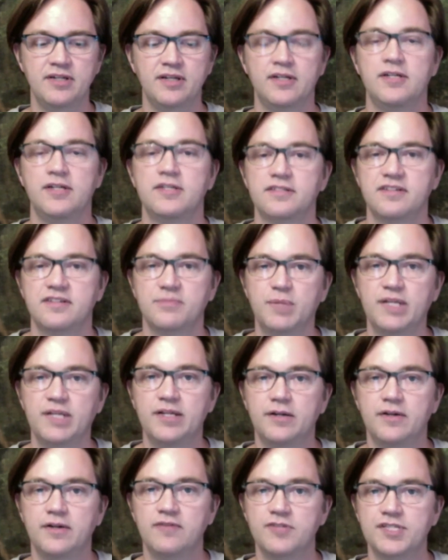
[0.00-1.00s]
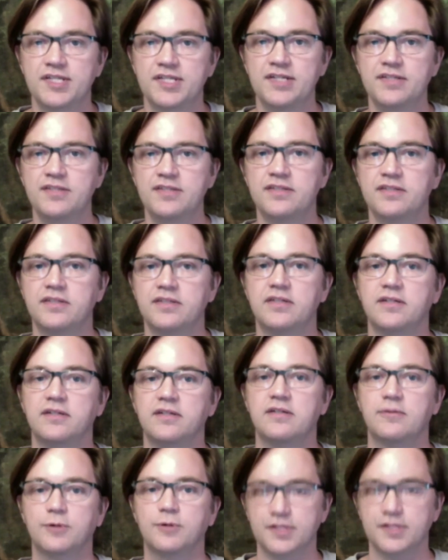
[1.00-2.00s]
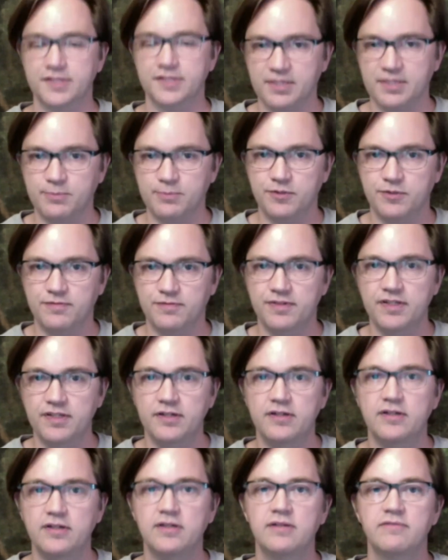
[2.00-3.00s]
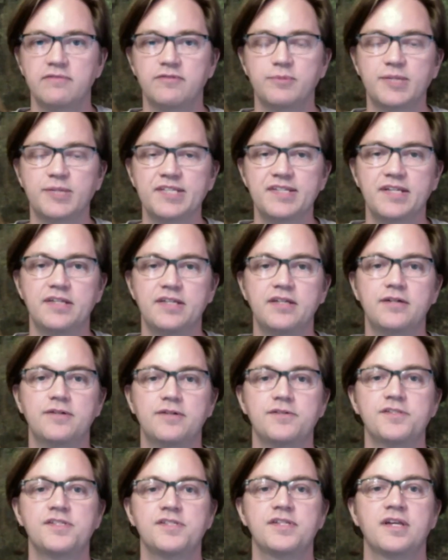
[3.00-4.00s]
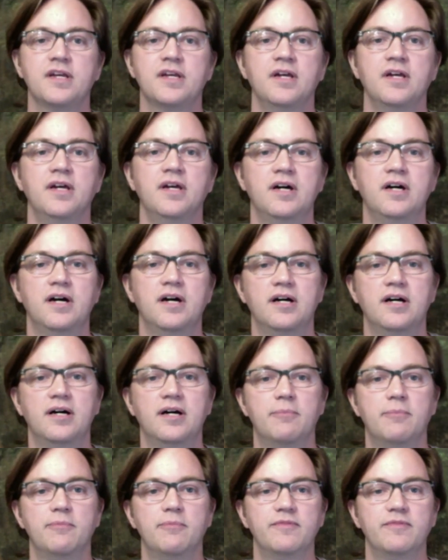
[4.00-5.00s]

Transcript: So I've been here ever since. I uh, worked at Steppenwolf Theater for about 10 years. Um,